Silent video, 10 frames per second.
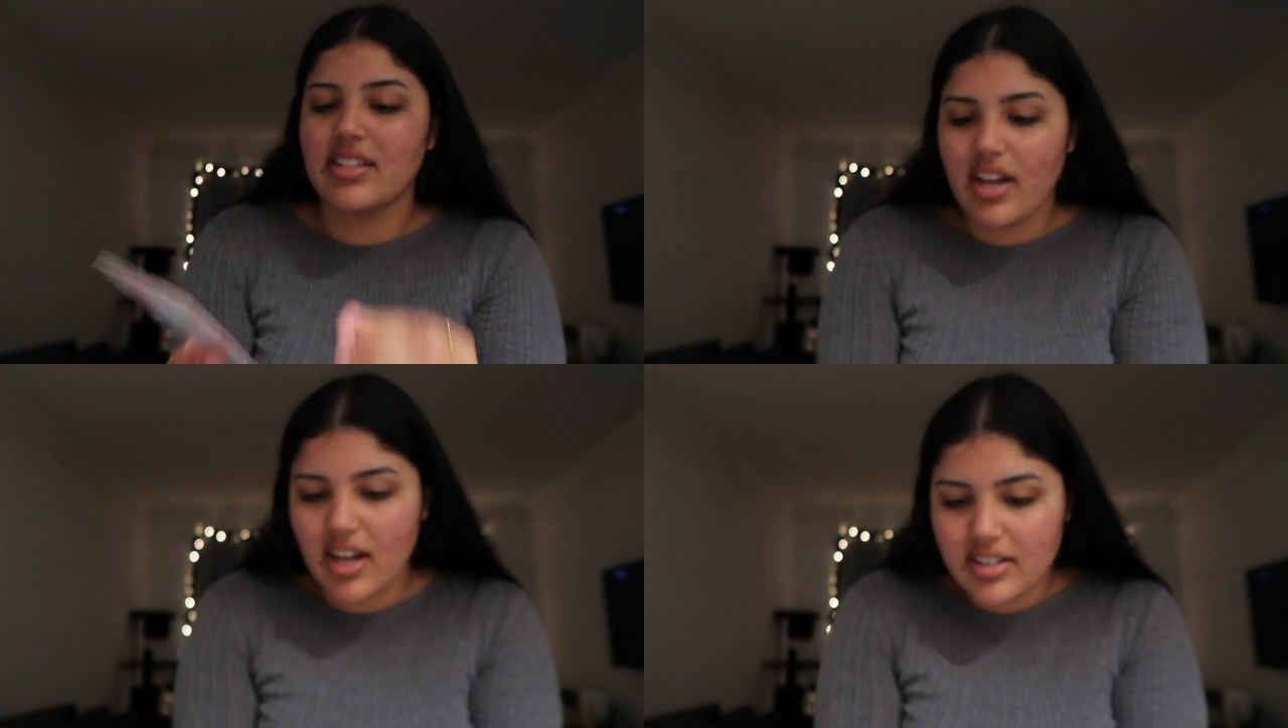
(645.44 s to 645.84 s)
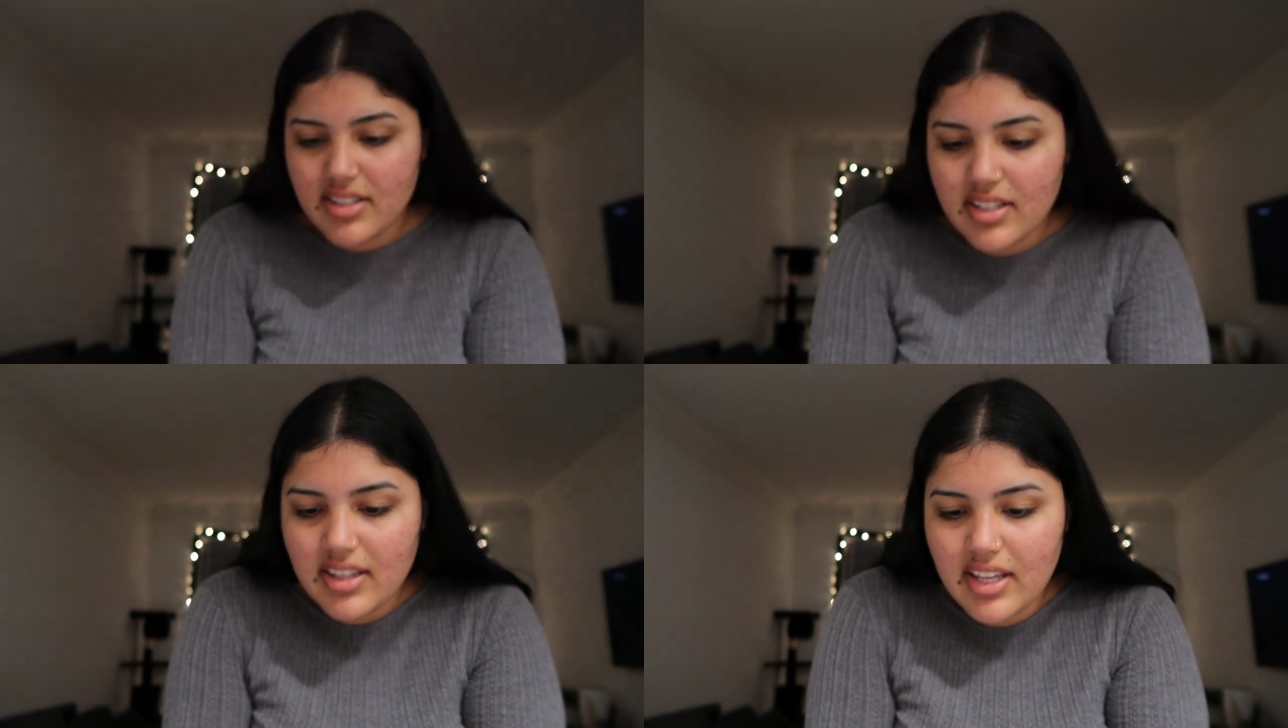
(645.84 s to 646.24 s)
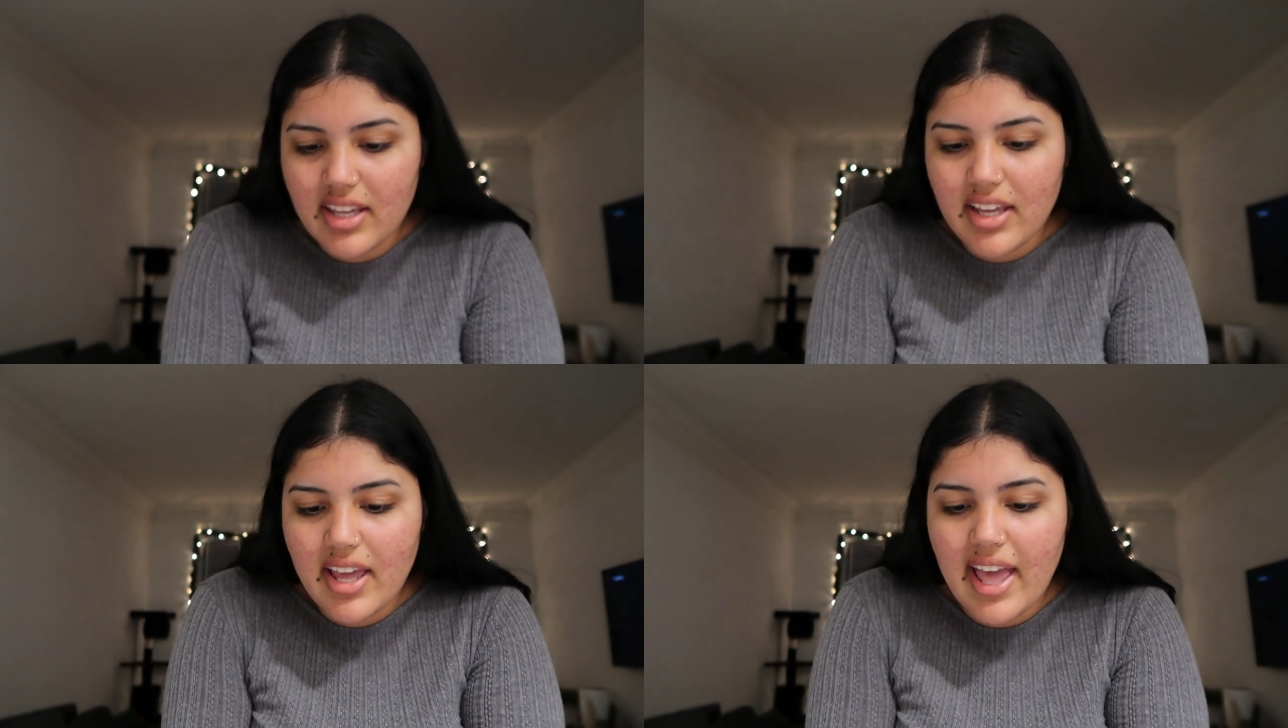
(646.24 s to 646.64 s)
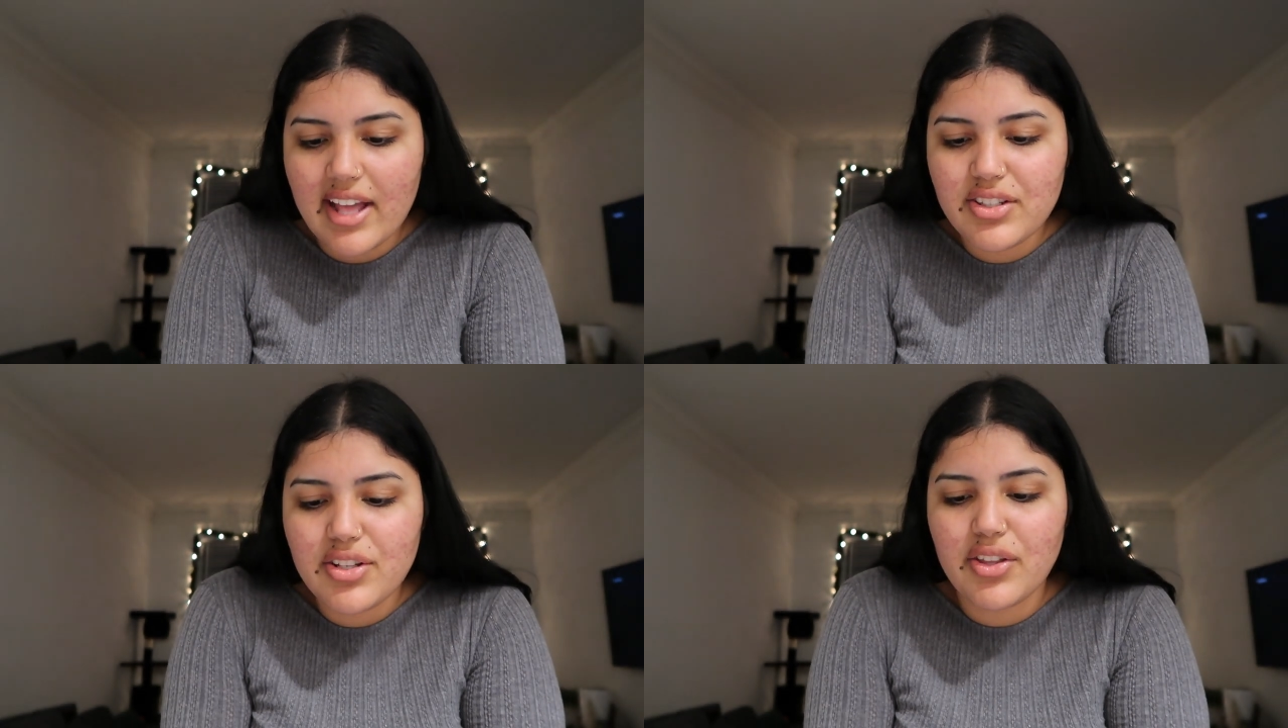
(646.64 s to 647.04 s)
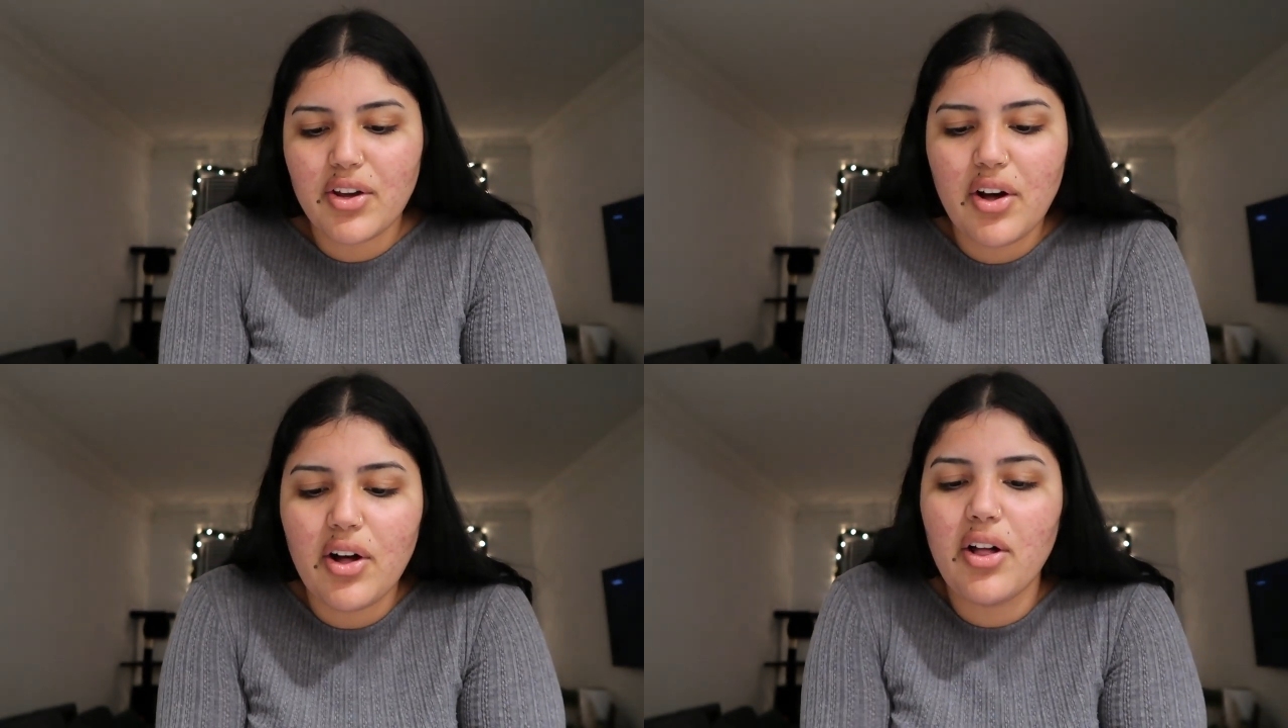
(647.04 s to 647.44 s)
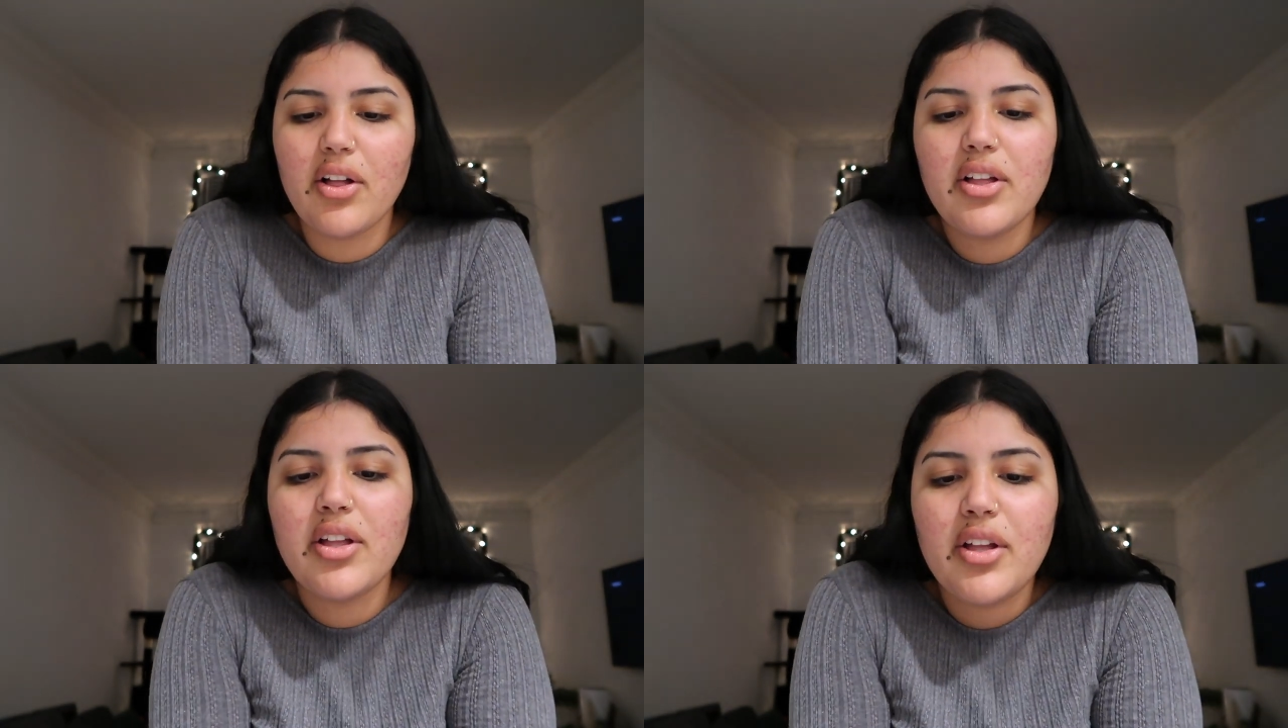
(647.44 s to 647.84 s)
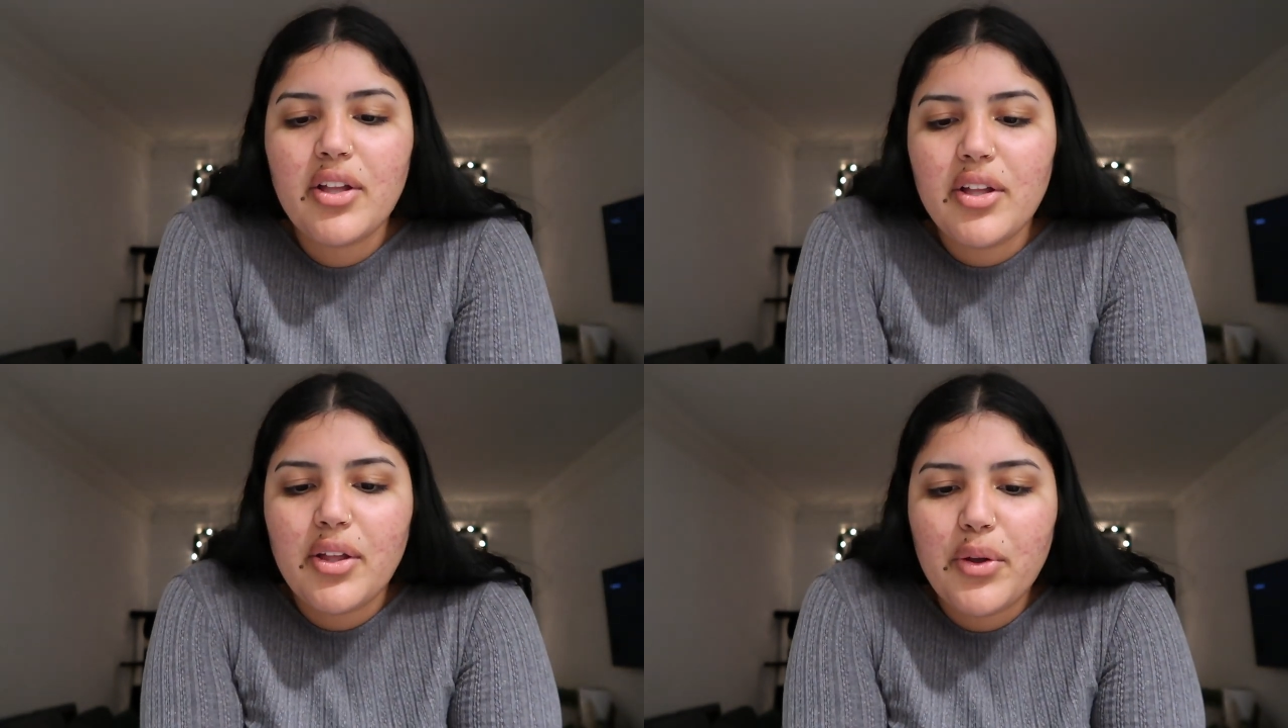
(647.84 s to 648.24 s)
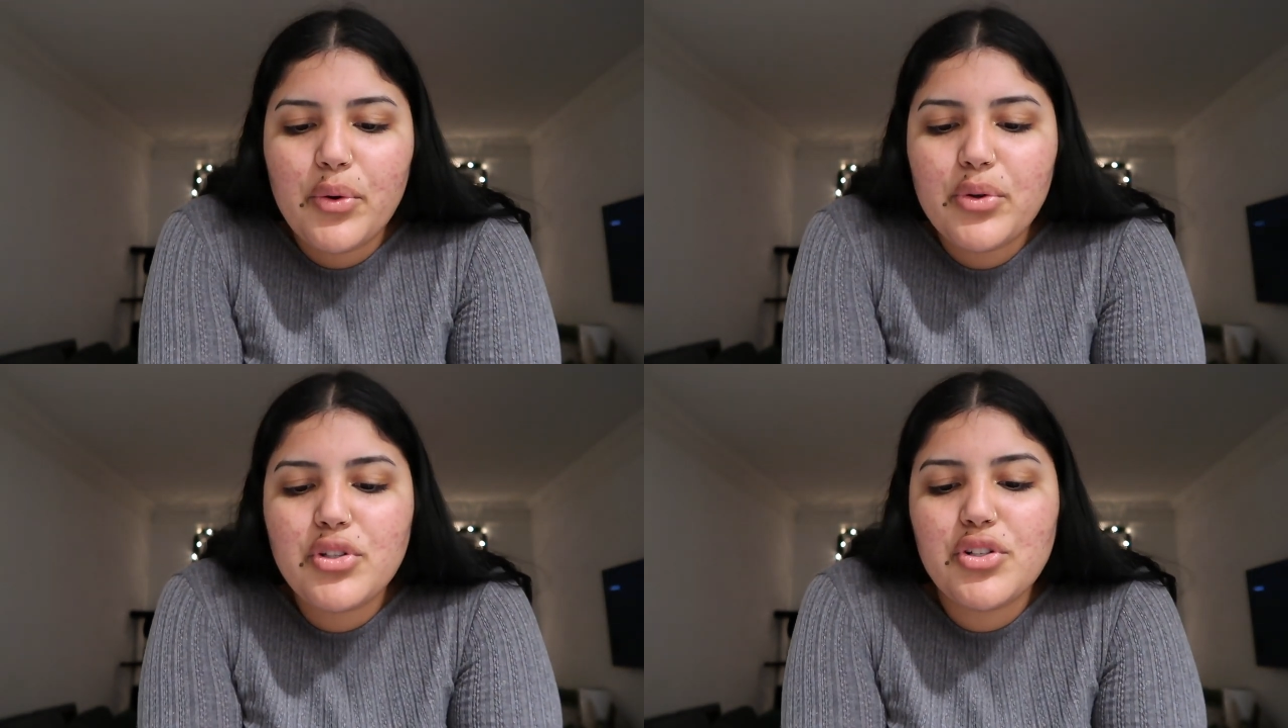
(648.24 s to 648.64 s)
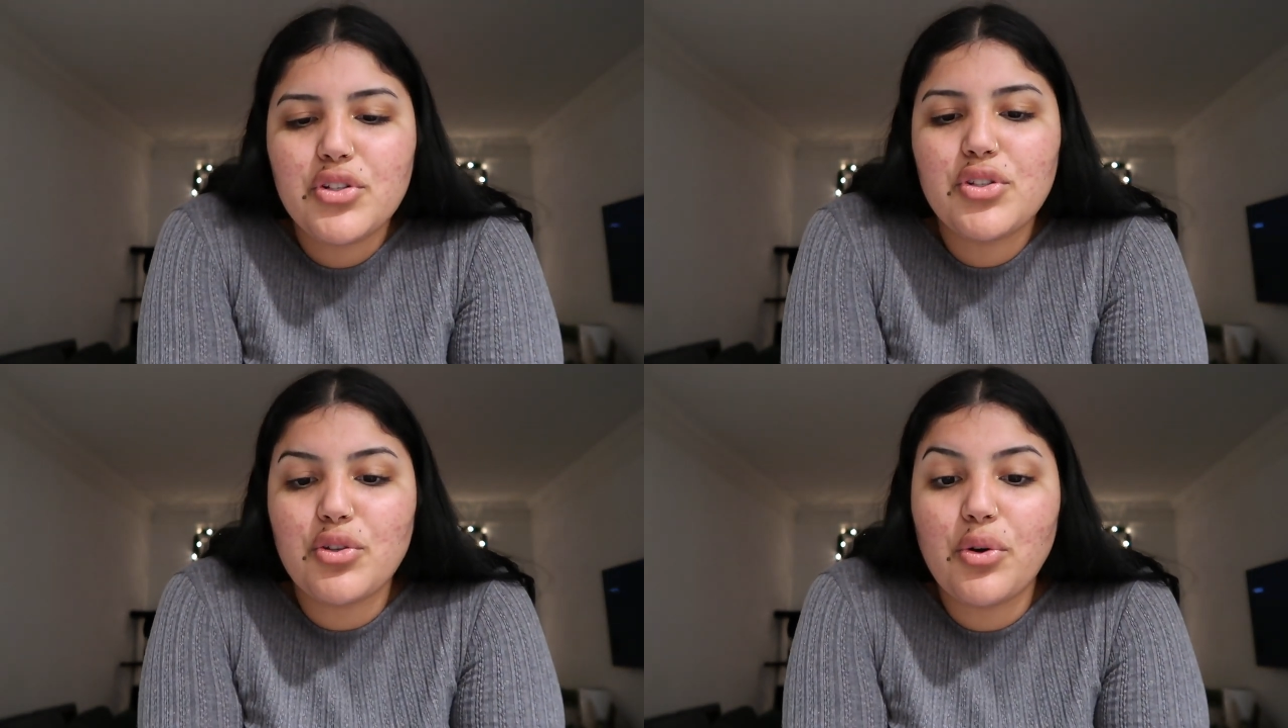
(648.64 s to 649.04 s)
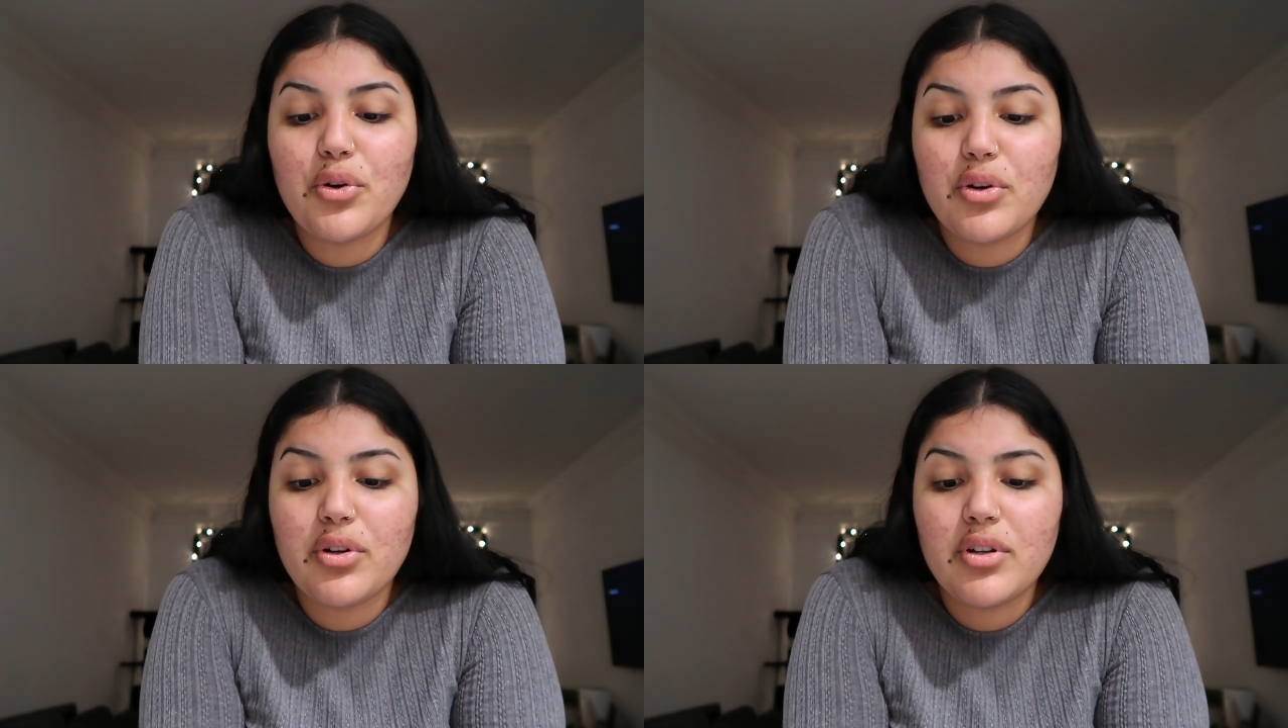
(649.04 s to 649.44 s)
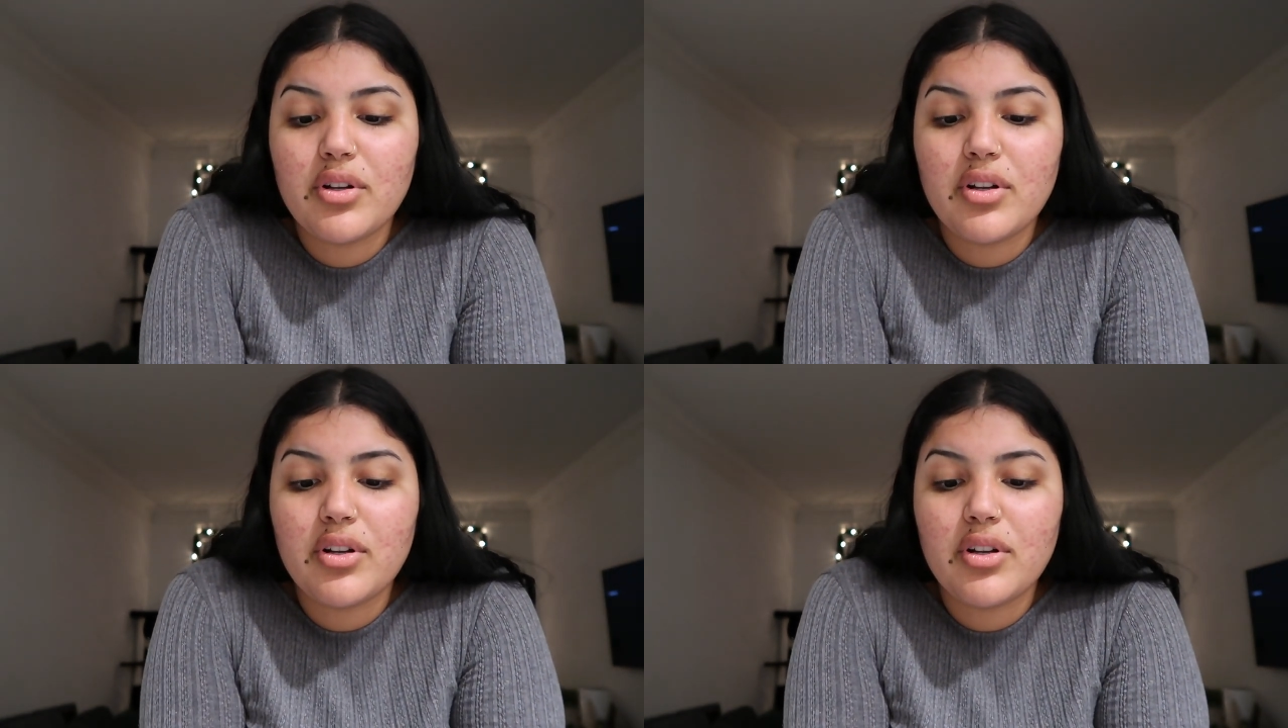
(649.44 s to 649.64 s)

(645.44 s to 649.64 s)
got the answer the call. Who is your soul?